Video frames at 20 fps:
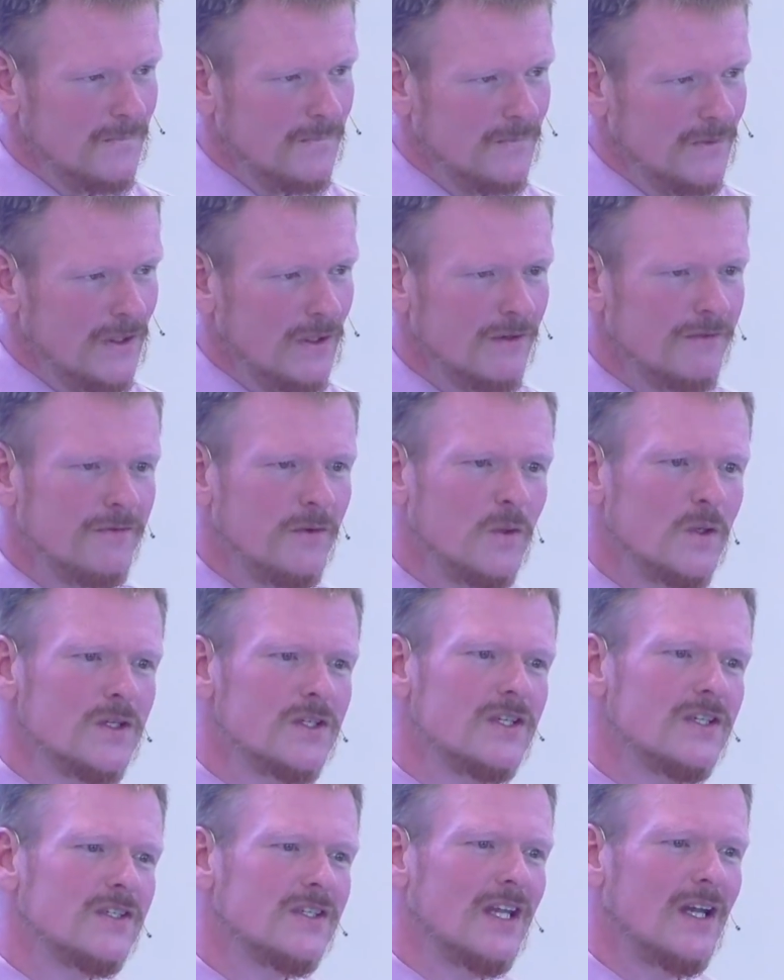There are
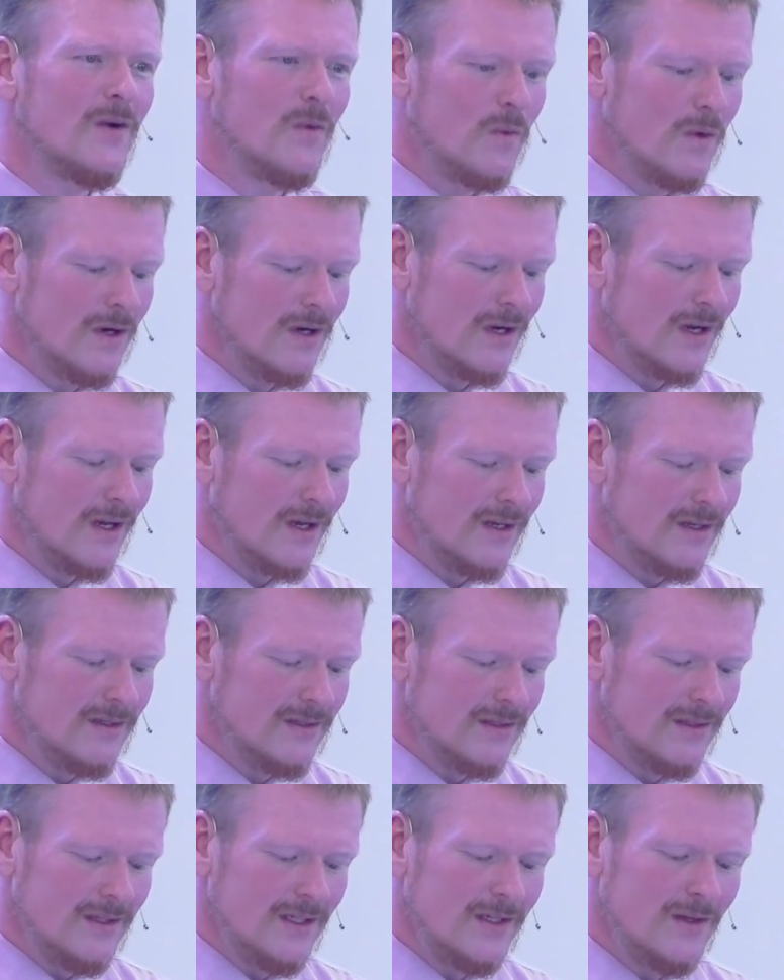forces at work
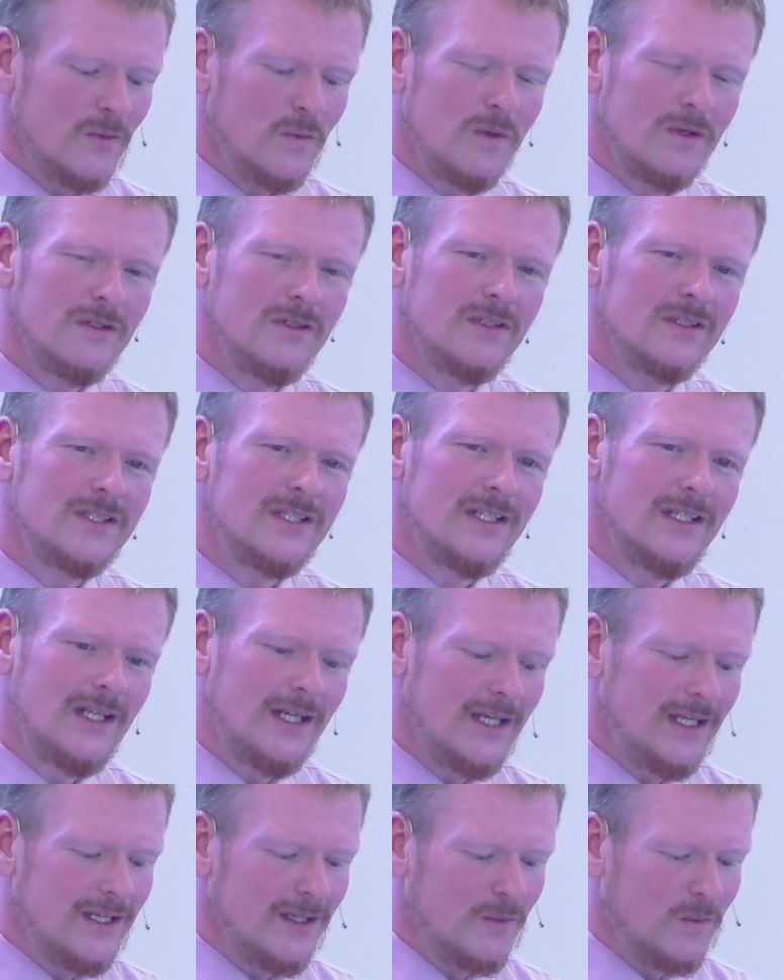in the world
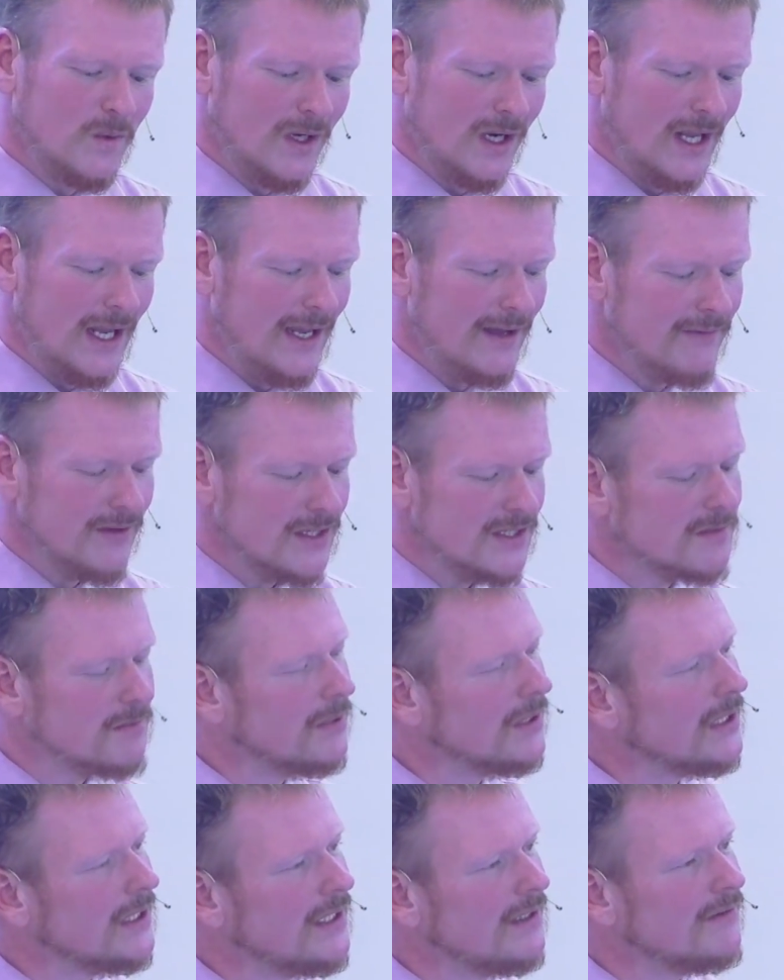today that would have us
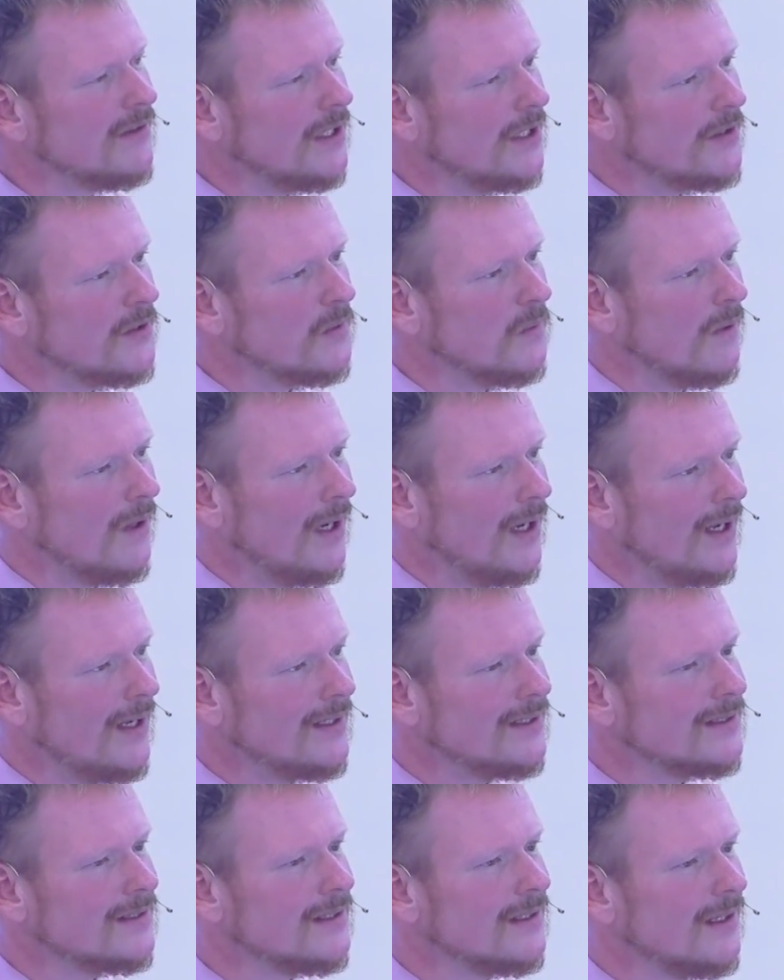believe
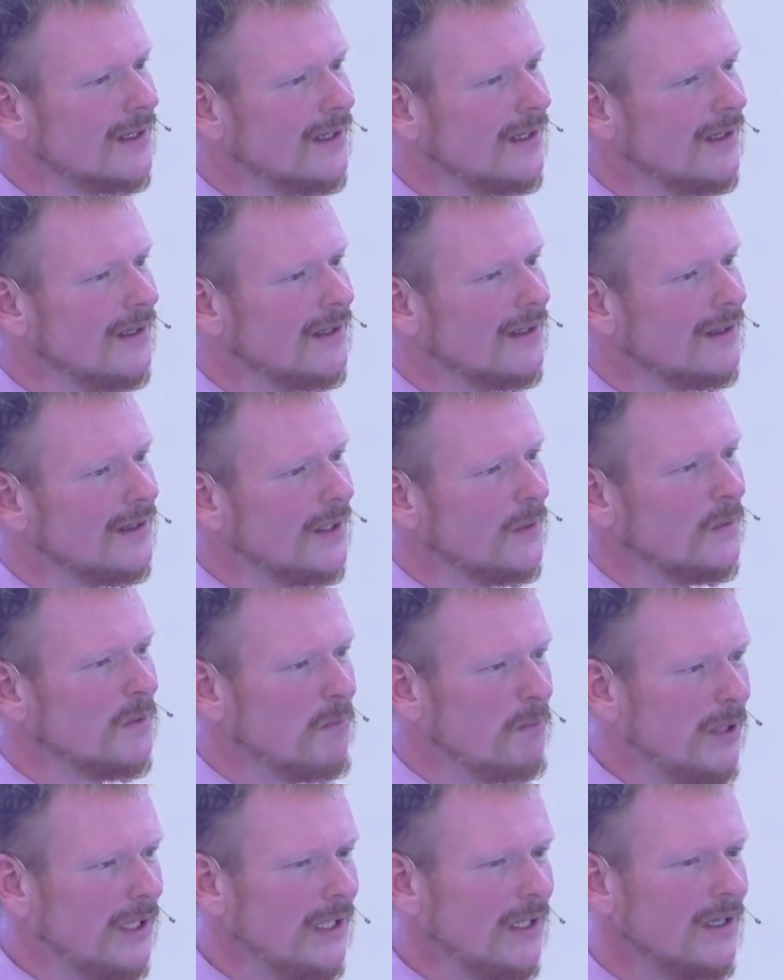otherwise, that
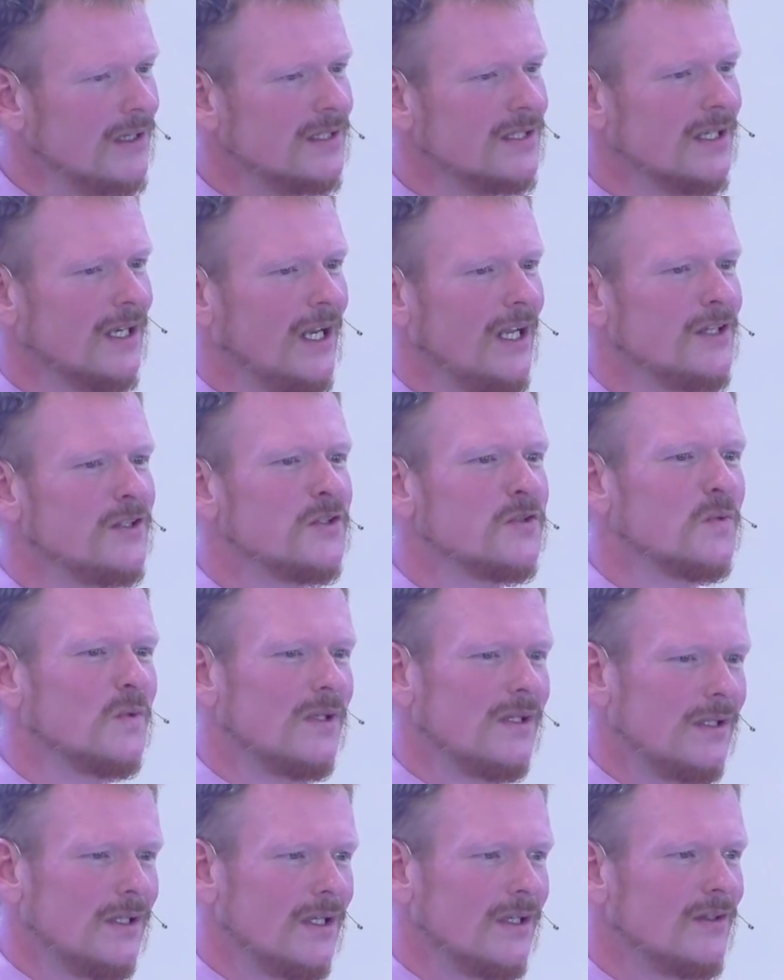would pit us against
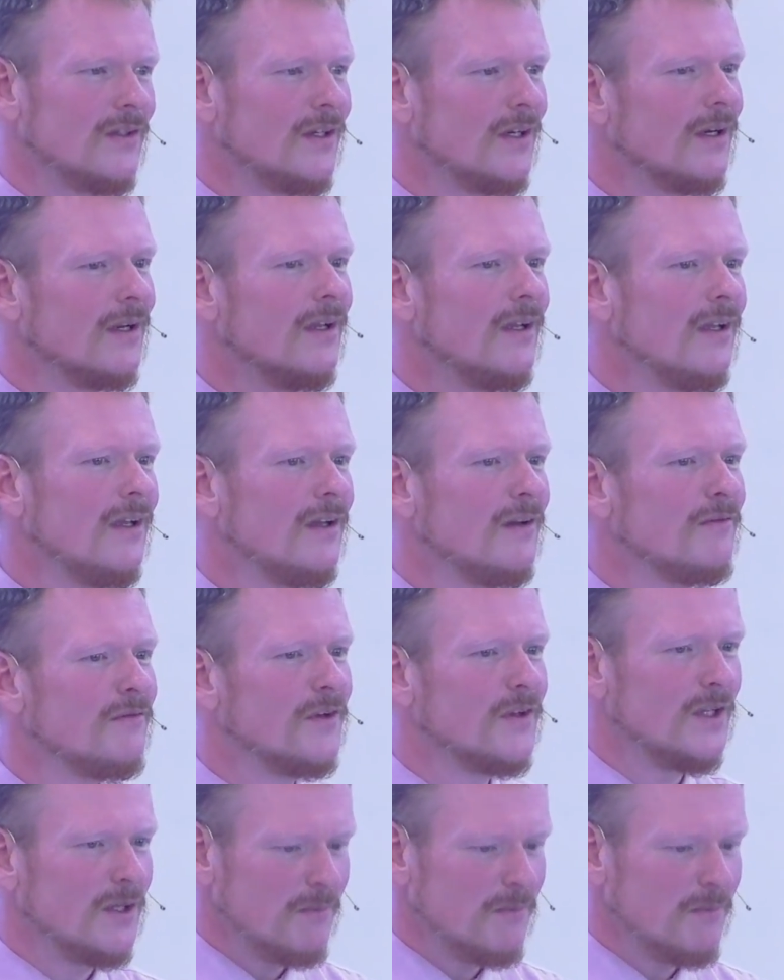one another for their